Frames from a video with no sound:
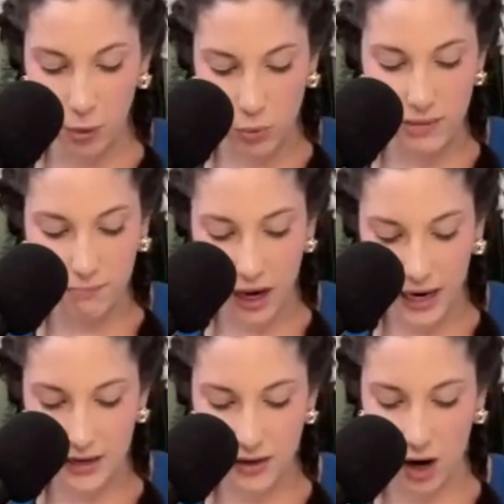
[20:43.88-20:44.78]
But we
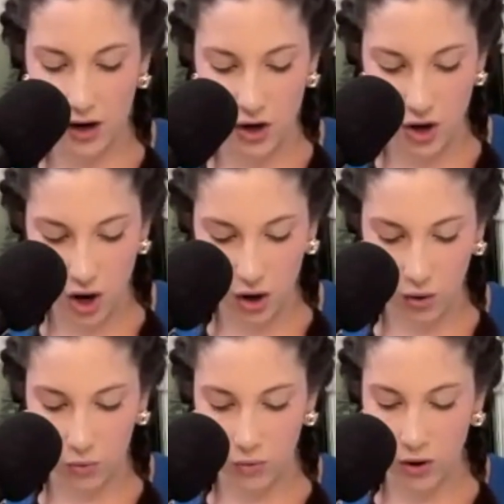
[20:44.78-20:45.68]
might not
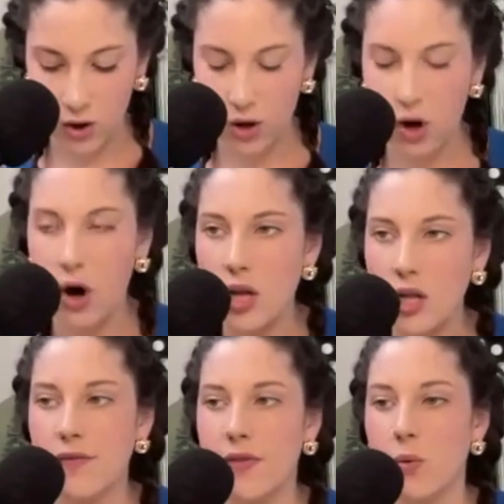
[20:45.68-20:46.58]
know
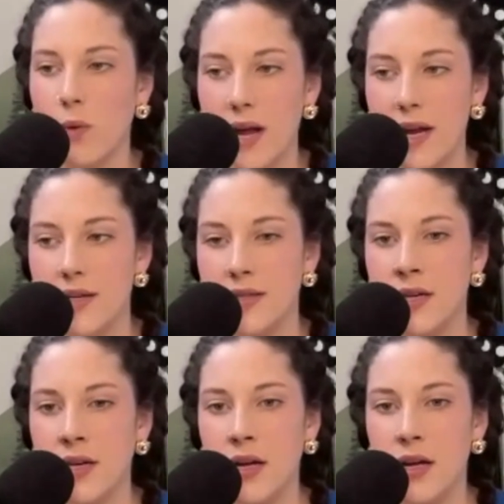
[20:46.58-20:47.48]
all of the ways